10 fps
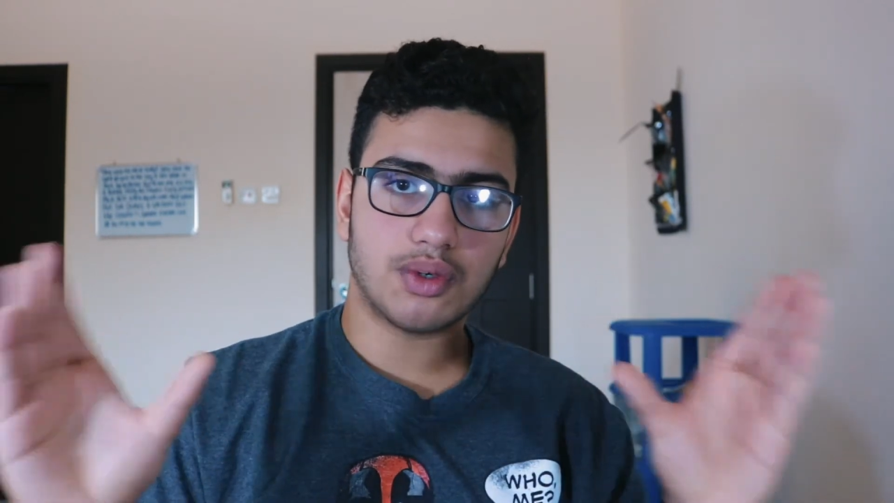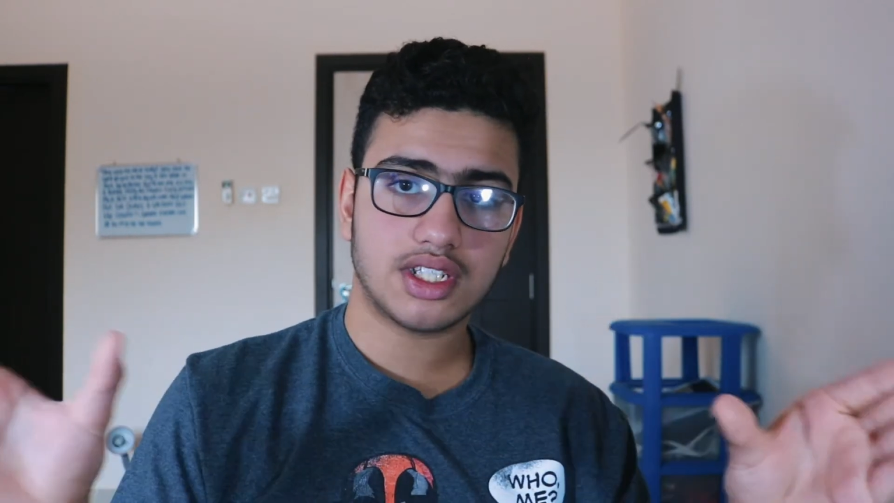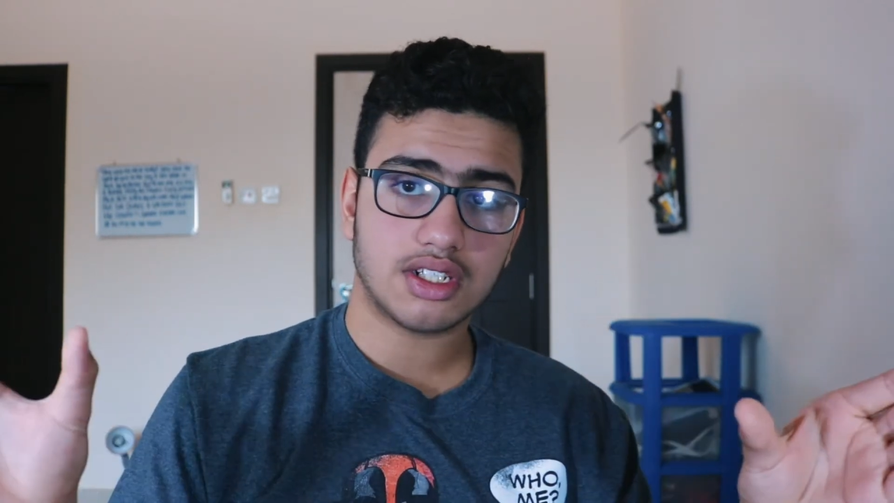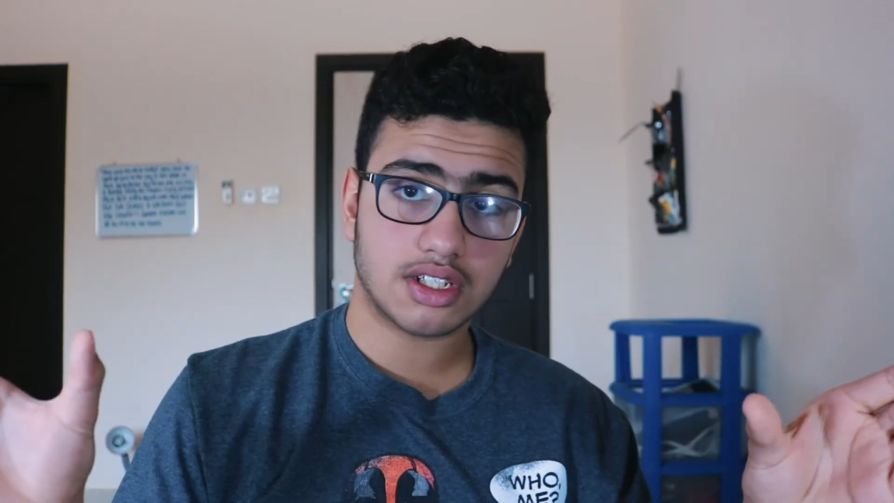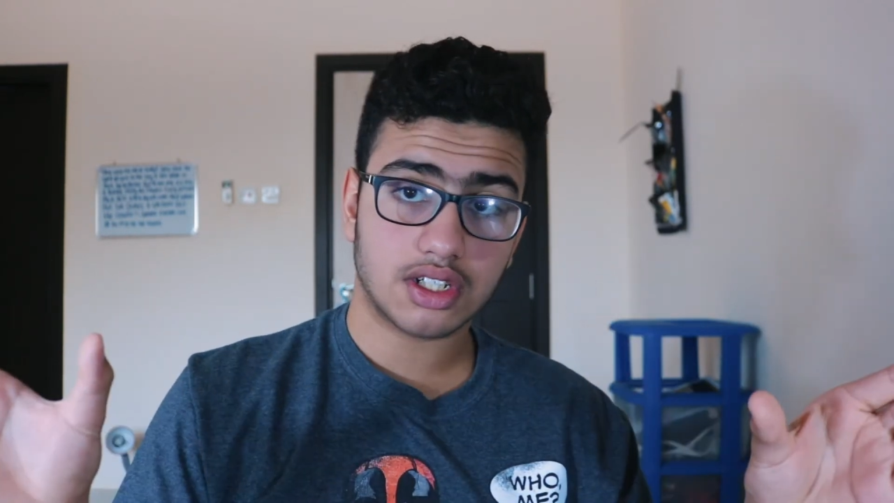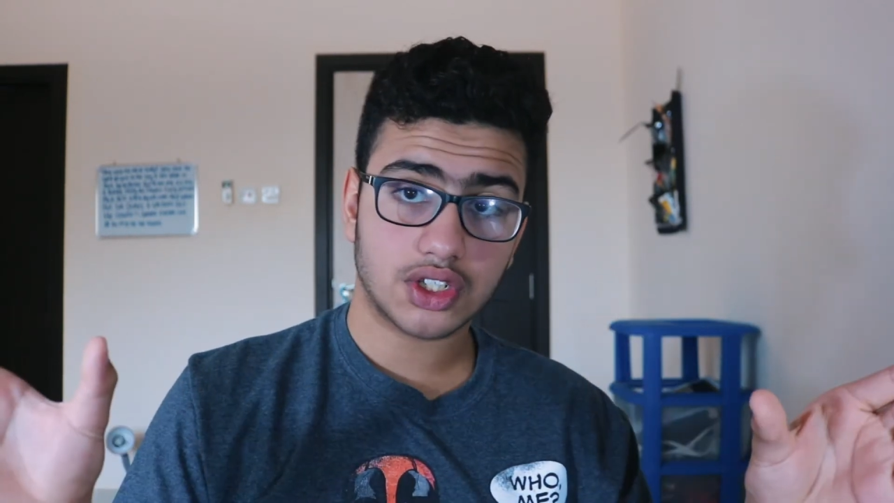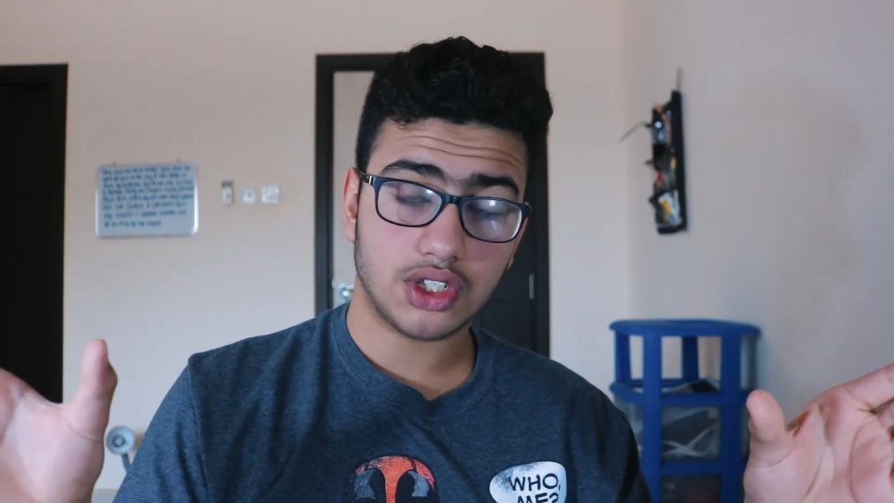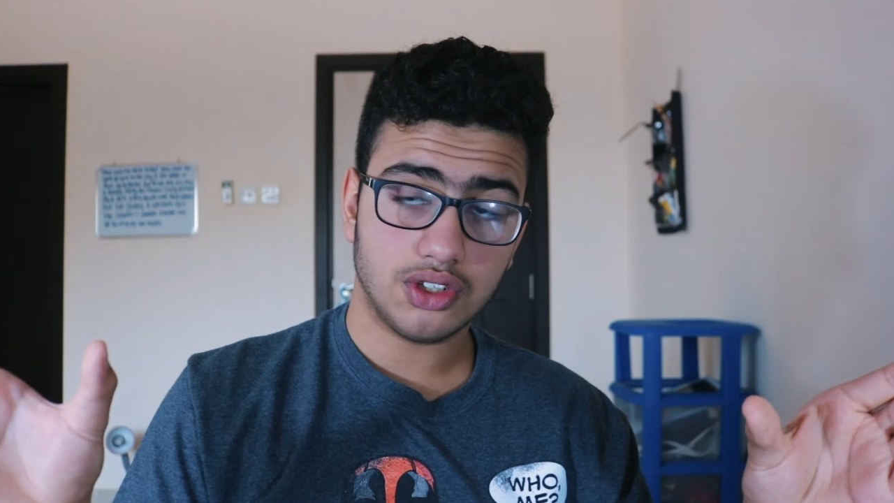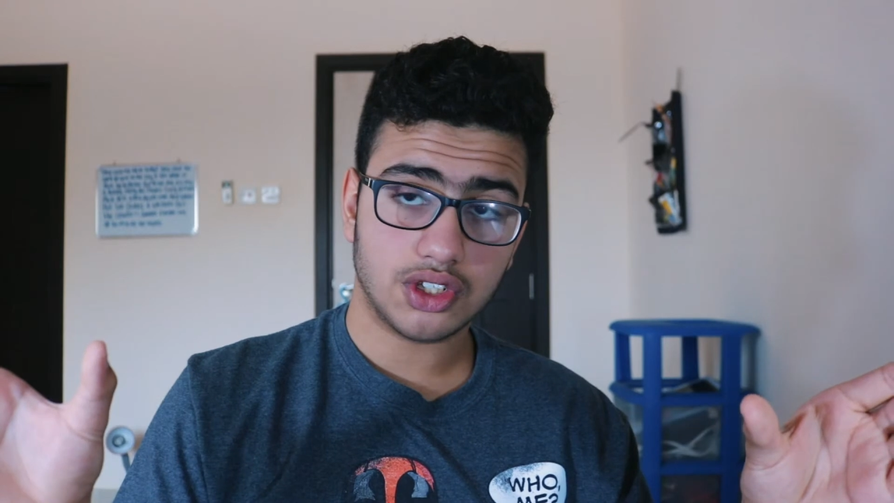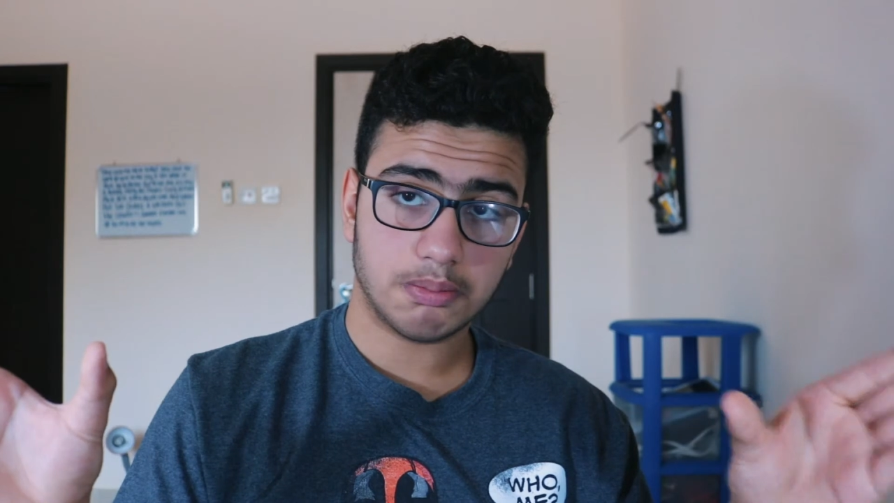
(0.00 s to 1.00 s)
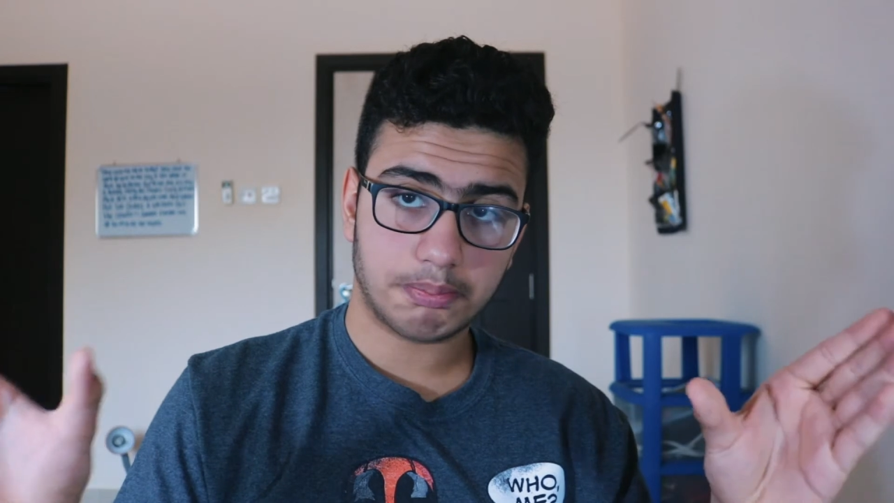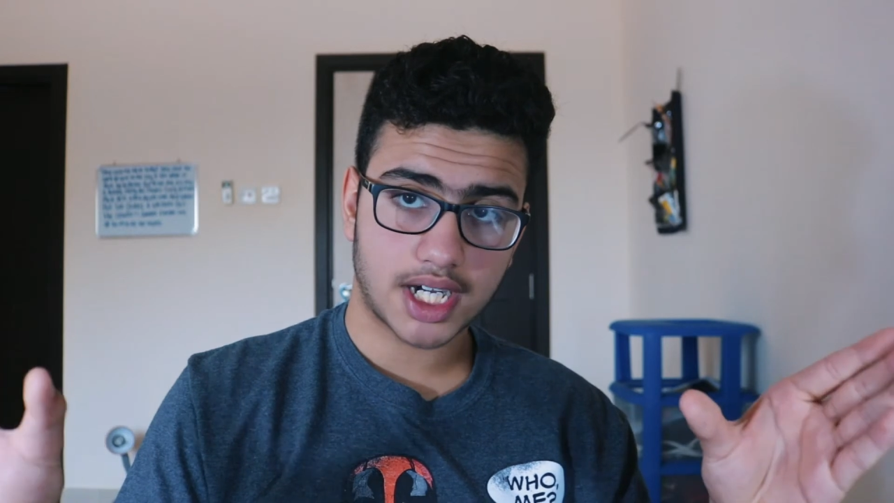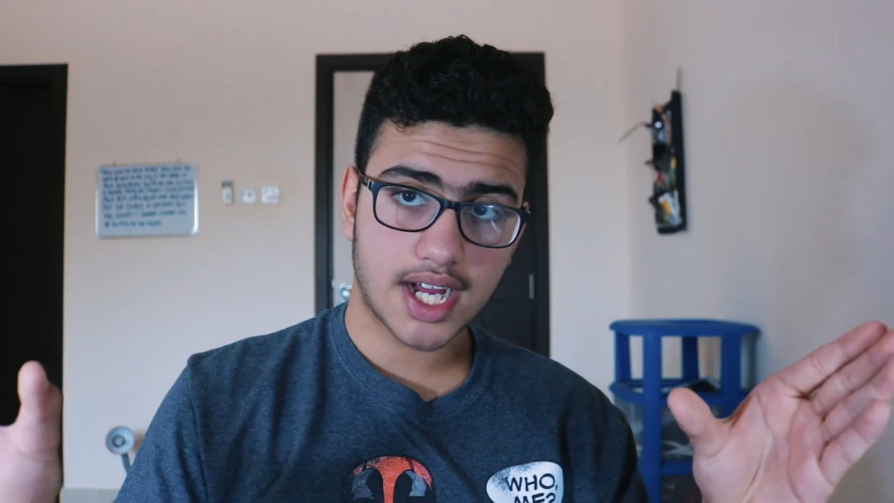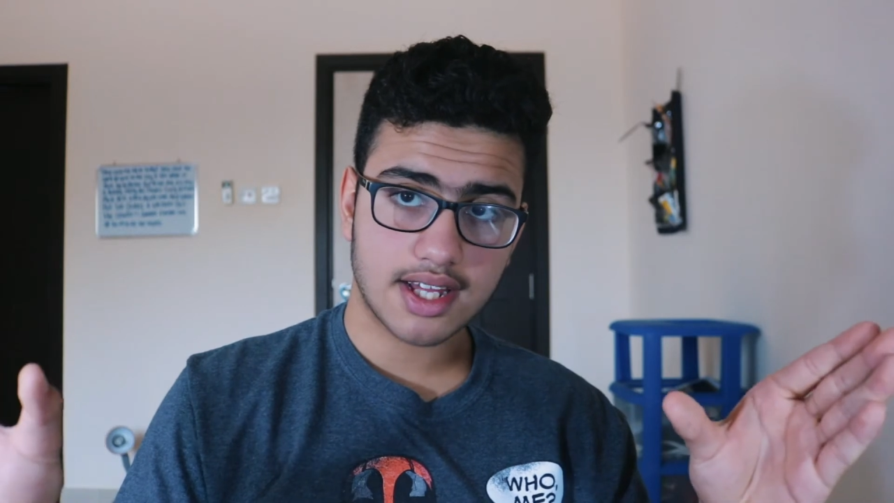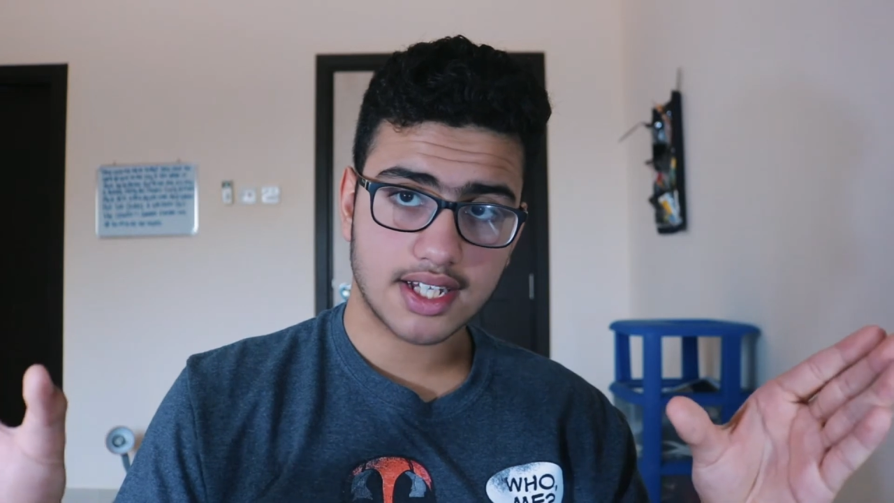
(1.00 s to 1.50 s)
whether or not you should
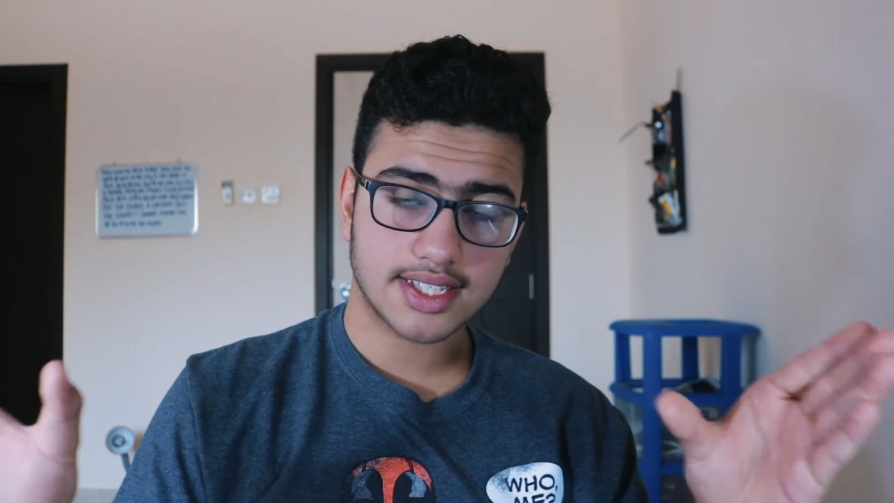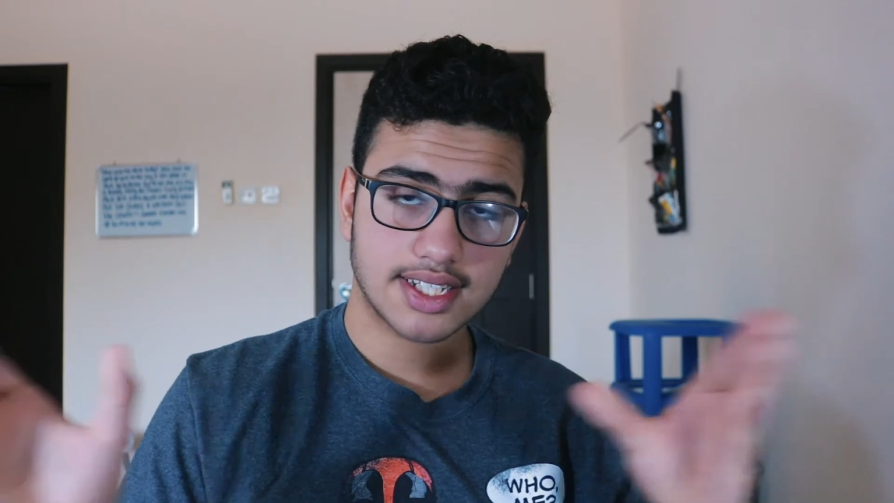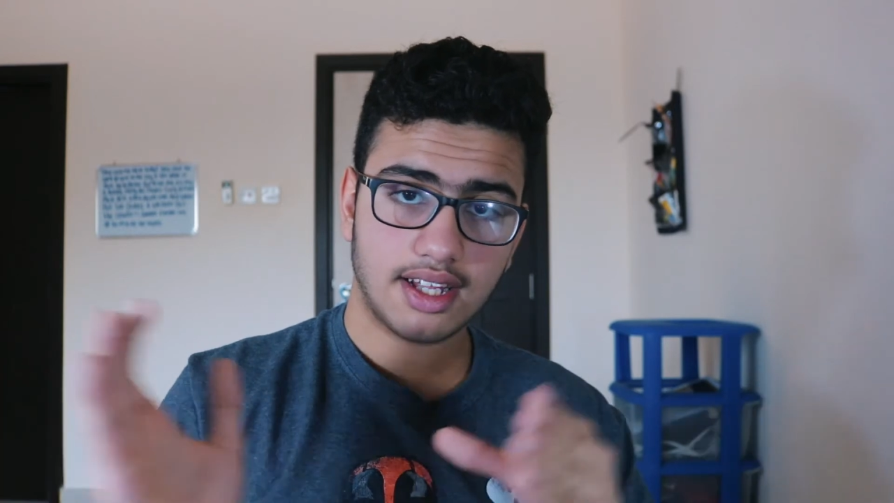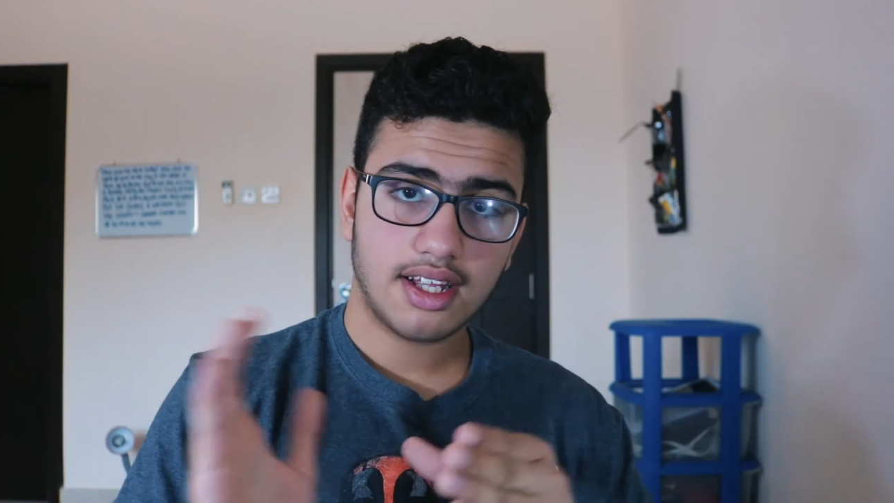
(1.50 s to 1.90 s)
buy it,